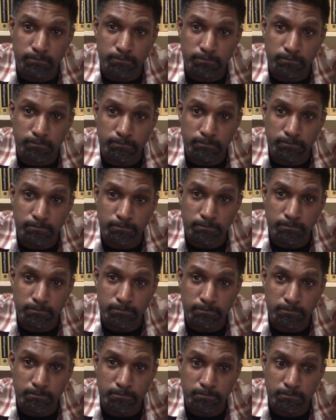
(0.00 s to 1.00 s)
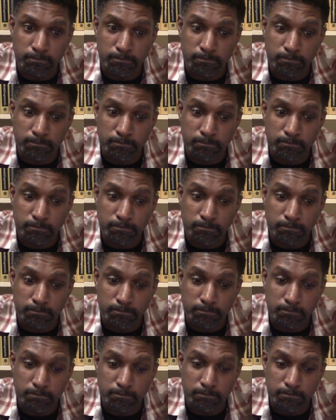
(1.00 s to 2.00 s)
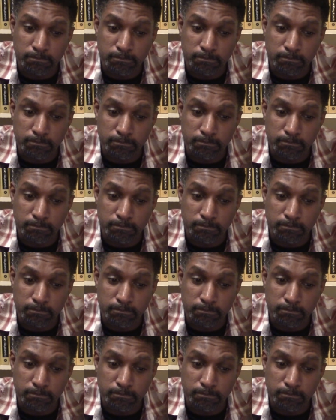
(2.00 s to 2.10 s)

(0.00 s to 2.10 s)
Nobody speaks.